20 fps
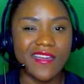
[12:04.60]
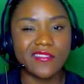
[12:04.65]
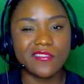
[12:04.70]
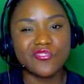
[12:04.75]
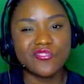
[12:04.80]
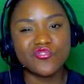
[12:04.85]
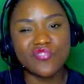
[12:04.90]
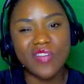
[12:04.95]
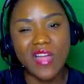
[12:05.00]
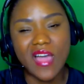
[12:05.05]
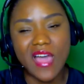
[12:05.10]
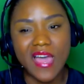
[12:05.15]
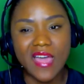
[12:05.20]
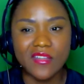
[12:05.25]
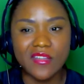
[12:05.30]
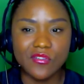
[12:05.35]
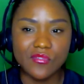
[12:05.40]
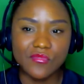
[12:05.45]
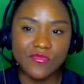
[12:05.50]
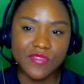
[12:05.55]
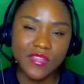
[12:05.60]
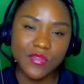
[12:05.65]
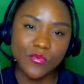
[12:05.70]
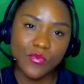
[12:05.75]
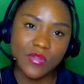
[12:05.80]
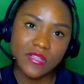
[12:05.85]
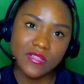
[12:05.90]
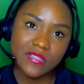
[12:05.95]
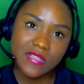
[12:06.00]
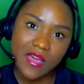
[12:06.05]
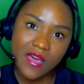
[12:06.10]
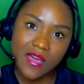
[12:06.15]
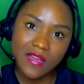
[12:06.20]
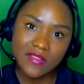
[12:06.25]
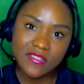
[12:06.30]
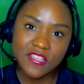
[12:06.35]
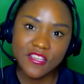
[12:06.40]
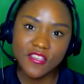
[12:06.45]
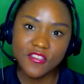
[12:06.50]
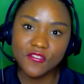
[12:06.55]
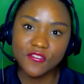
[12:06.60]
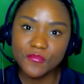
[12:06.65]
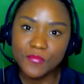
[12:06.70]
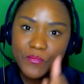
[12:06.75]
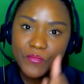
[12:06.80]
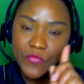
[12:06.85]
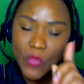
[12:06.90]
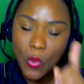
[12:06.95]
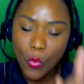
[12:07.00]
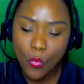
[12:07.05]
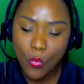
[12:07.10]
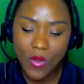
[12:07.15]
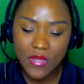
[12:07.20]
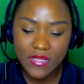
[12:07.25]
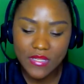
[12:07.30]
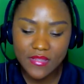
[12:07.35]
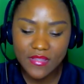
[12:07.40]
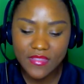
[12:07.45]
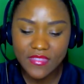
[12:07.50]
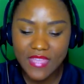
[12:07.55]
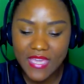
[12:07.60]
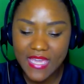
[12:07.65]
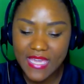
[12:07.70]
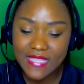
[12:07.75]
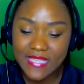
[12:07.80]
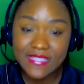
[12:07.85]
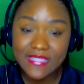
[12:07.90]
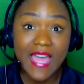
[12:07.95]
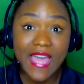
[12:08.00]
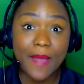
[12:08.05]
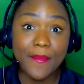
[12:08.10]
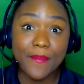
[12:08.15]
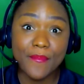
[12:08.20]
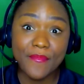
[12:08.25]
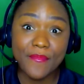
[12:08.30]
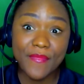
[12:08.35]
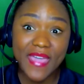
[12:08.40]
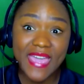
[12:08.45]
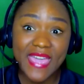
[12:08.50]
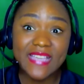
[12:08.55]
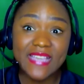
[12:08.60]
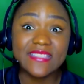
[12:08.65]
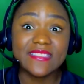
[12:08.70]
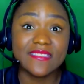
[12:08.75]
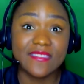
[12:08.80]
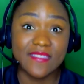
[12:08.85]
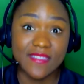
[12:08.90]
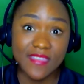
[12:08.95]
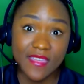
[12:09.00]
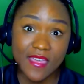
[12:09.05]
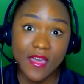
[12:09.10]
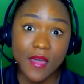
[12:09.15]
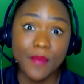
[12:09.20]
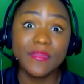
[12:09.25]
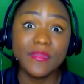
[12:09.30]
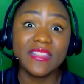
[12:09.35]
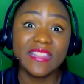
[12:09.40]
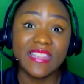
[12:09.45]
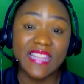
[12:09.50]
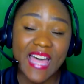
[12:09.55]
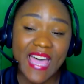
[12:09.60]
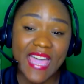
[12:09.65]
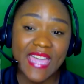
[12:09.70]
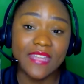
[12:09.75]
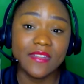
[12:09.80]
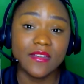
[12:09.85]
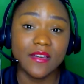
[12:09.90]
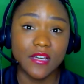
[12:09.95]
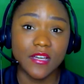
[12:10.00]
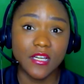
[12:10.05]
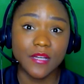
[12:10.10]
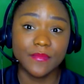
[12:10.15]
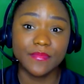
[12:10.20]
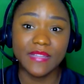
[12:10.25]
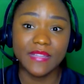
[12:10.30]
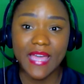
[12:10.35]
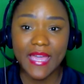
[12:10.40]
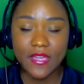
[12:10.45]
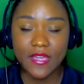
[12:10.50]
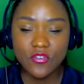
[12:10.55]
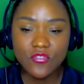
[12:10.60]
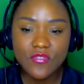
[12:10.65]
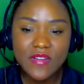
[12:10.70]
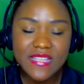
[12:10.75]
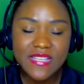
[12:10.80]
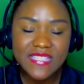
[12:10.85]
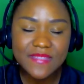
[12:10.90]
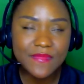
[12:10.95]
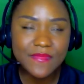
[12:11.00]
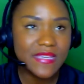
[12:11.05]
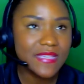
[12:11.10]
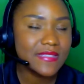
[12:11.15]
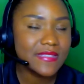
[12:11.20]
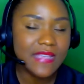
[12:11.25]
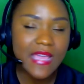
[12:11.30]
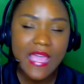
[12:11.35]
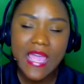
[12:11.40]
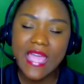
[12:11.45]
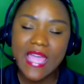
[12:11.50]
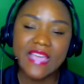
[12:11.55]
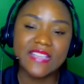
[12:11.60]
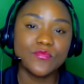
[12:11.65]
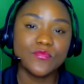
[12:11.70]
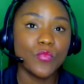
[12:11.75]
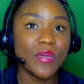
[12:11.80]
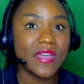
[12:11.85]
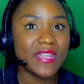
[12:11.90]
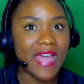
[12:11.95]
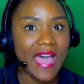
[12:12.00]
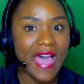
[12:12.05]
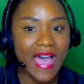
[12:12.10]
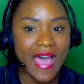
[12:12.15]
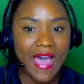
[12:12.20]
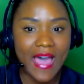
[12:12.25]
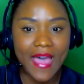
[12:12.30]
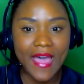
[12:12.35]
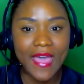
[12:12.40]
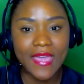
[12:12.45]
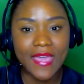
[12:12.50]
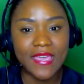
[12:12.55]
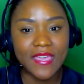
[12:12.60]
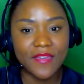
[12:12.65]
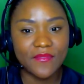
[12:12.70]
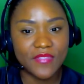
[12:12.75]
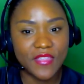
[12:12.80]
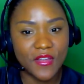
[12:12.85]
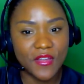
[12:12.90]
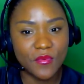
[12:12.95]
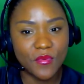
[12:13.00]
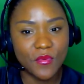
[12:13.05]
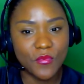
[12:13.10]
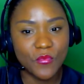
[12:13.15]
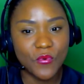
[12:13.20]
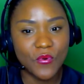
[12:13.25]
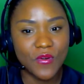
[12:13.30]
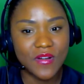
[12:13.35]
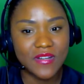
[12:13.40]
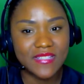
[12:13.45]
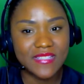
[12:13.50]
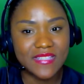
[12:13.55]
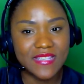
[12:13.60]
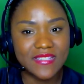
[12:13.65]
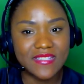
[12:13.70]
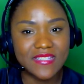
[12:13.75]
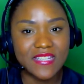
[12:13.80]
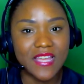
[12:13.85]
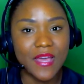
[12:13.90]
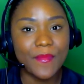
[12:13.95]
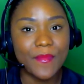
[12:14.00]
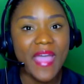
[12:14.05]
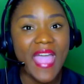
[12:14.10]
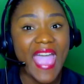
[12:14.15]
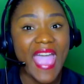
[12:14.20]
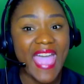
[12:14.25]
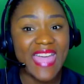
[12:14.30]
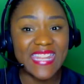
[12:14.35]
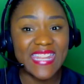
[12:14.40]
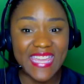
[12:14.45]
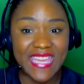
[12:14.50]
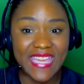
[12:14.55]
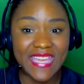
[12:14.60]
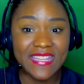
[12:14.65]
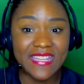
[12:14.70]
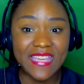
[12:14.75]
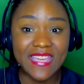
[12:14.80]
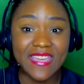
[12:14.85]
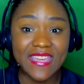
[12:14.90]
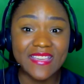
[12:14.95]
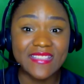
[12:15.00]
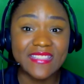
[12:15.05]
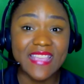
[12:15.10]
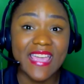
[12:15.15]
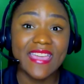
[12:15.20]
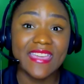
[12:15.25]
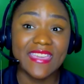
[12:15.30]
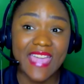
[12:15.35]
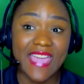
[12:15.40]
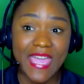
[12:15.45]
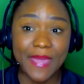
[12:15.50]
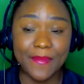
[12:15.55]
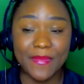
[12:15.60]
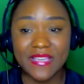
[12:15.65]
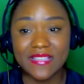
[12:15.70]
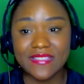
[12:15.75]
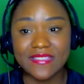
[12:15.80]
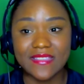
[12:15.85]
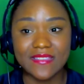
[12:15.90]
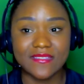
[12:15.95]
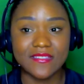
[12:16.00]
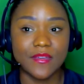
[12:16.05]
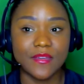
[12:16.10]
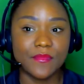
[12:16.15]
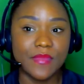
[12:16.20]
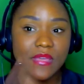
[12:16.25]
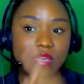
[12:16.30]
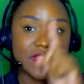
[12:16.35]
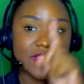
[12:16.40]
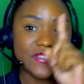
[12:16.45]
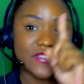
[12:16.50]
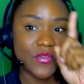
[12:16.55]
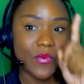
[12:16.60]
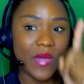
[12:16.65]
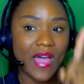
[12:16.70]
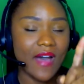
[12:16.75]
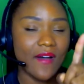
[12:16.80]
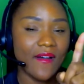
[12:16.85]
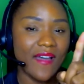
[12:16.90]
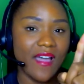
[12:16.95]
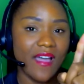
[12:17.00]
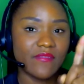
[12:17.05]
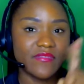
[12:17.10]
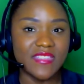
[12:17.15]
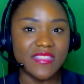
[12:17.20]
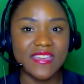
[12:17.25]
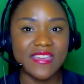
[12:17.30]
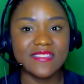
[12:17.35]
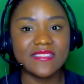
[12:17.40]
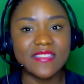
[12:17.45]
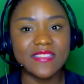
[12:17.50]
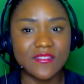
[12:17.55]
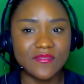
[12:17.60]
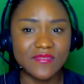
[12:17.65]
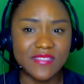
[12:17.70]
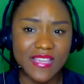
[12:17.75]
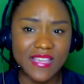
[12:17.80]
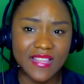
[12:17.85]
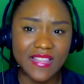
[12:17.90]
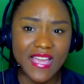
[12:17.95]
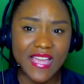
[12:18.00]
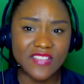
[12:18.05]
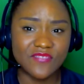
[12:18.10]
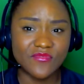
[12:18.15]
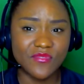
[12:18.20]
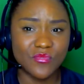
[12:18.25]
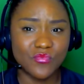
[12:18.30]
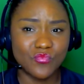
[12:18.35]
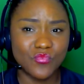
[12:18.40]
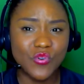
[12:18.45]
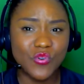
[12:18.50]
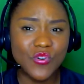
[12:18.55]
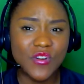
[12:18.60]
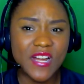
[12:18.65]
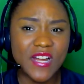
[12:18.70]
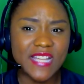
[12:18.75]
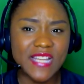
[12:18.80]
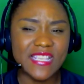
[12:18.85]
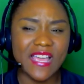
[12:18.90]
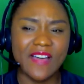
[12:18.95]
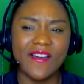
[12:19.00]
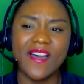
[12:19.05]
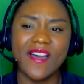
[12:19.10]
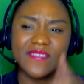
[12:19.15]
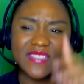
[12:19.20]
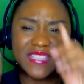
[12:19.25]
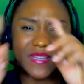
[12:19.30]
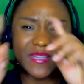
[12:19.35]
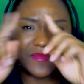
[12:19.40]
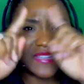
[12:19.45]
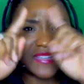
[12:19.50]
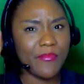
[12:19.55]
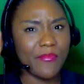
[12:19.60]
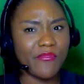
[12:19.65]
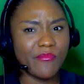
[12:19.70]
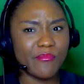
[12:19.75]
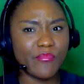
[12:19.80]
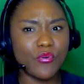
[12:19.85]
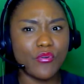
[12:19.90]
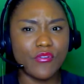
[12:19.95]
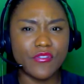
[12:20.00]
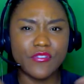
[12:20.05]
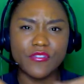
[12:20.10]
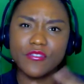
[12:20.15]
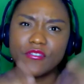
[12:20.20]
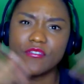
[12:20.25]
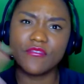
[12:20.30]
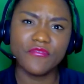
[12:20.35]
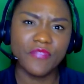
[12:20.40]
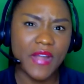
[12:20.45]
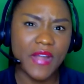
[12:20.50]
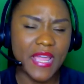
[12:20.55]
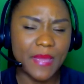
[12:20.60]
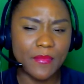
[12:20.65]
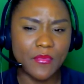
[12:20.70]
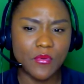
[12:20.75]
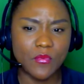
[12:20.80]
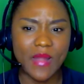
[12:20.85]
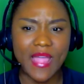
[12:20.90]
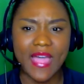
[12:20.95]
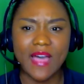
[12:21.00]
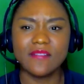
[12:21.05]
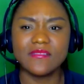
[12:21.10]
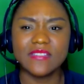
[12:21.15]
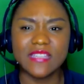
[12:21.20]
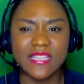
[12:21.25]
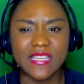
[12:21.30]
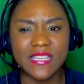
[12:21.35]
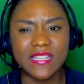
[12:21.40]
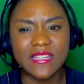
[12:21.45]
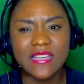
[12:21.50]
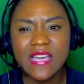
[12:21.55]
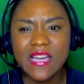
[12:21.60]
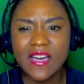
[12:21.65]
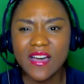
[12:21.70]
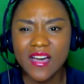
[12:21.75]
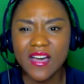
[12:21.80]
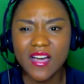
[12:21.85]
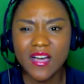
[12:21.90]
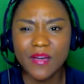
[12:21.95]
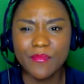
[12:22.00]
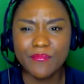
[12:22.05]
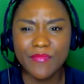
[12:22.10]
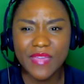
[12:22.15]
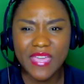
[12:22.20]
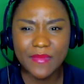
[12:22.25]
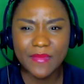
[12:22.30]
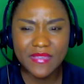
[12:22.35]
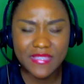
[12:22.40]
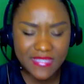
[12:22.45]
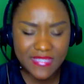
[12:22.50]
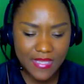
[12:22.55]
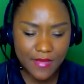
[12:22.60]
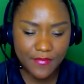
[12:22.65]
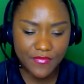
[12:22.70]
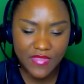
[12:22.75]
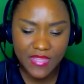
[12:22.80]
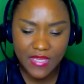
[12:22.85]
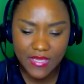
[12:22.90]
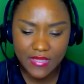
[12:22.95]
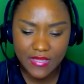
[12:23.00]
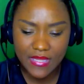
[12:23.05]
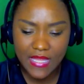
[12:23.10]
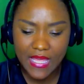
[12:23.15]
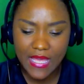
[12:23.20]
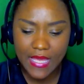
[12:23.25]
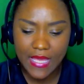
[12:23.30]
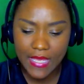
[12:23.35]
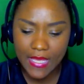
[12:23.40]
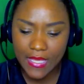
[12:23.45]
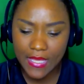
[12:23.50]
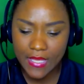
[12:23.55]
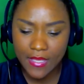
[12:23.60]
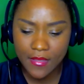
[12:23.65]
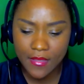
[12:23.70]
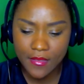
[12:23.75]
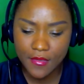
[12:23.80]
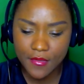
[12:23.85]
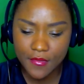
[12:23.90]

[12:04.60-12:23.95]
of dry, don't really want to talk to you. One of the things that makes them light up like Christmas is when I give their reward system, and it is a gaming system. So I'll have this, it'll say class rewards, I'll have some type of border or frame around it, maybe something like,